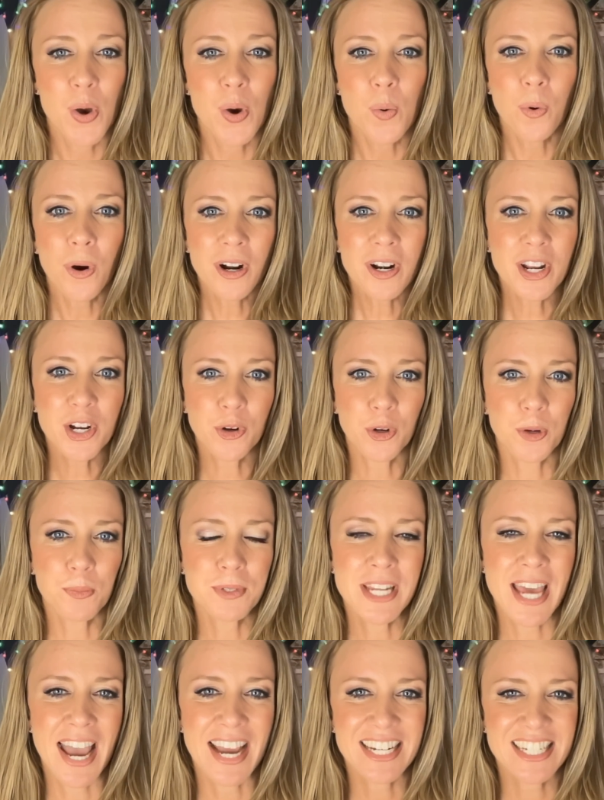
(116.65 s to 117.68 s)
We're in a group
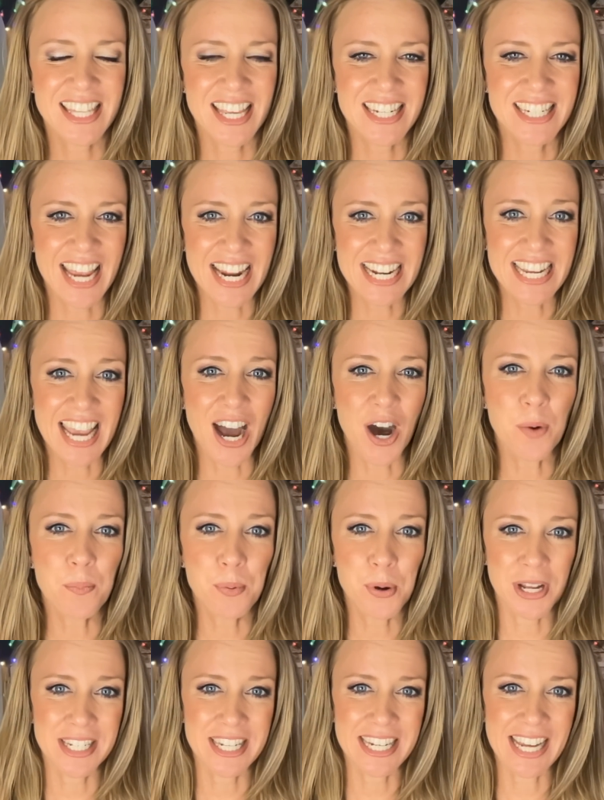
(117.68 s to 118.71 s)
text that Danielle
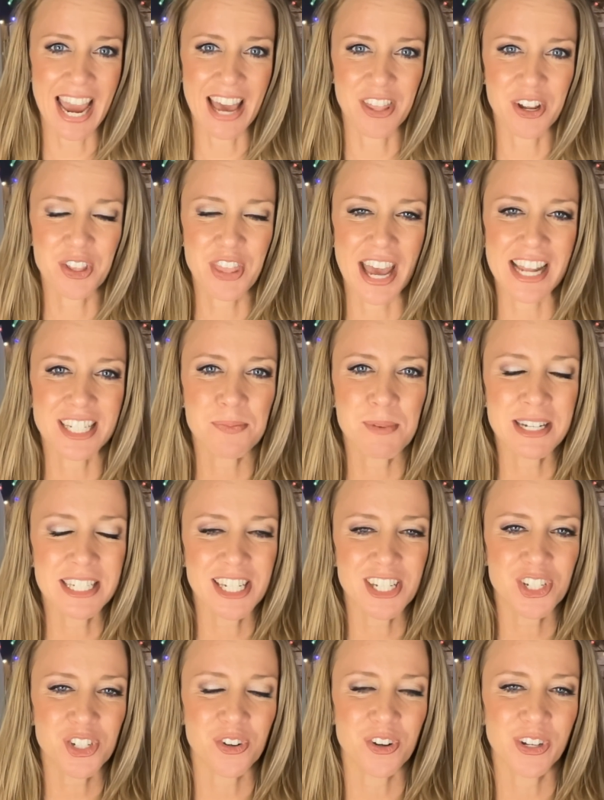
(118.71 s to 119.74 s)
put together. That's my
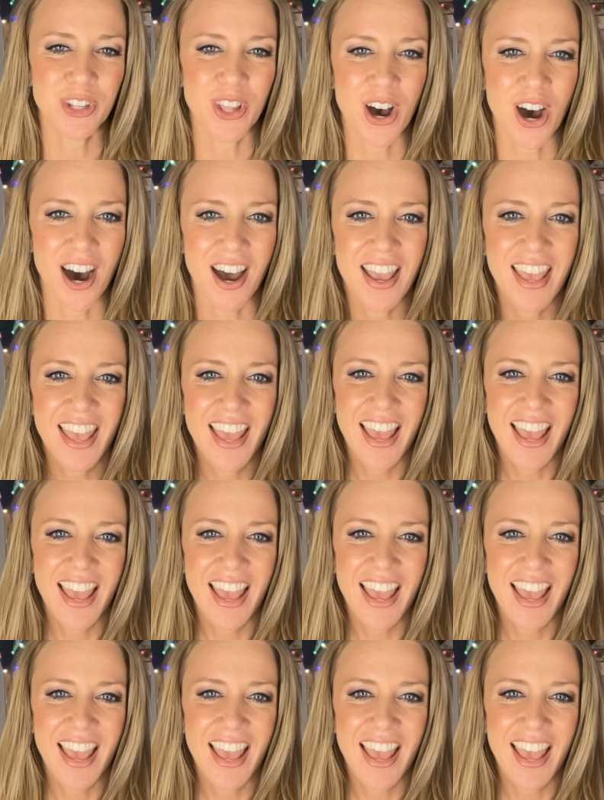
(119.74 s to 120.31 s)
sister-in-law.